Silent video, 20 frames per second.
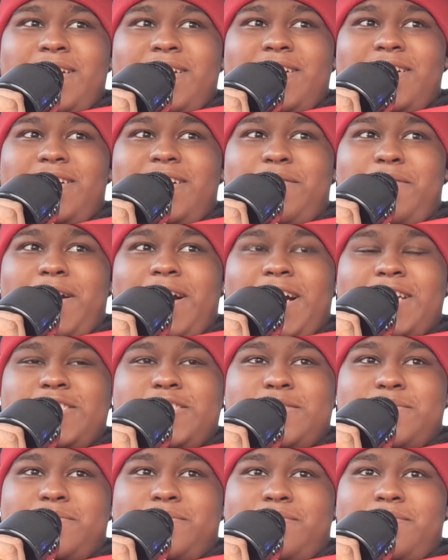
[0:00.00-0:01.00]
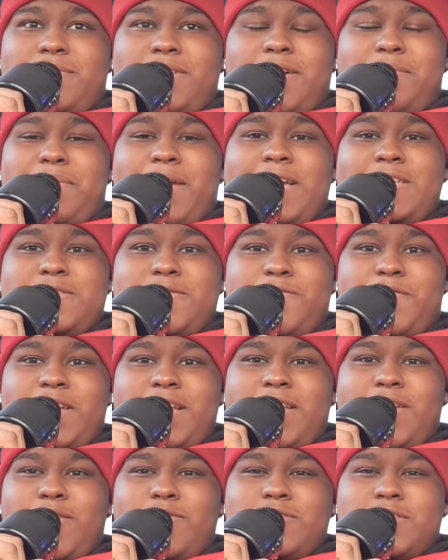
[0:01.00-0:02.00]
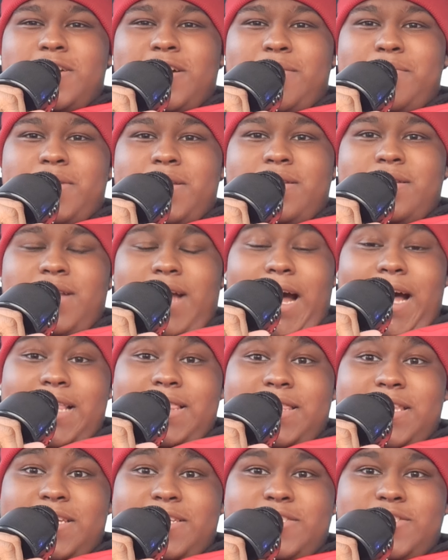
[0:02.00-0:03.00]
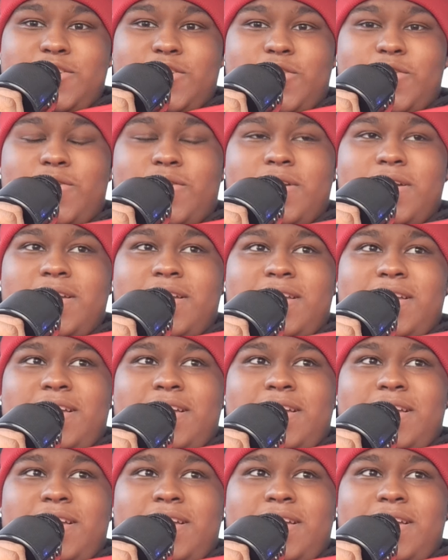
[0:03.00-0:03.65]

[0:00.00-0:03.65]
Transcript: I got some amazing videos coming, I think so.